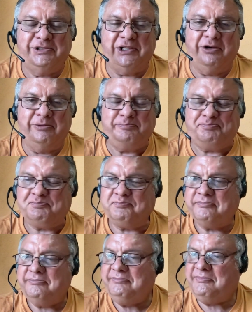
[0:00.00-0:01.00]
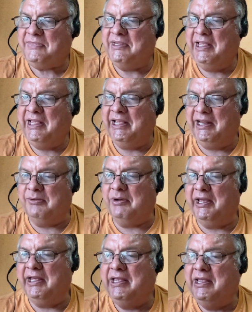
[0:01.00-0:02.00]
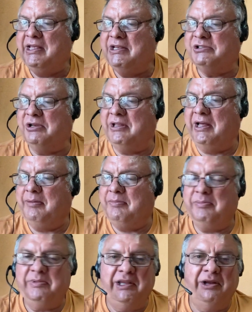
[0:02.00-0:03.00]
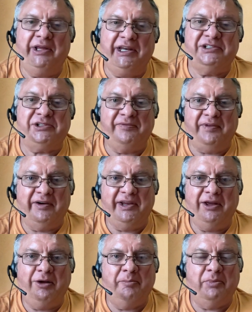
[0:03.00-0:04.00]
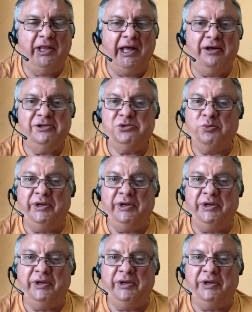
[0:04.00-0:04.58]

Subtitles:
So anyway, it is a very humble house.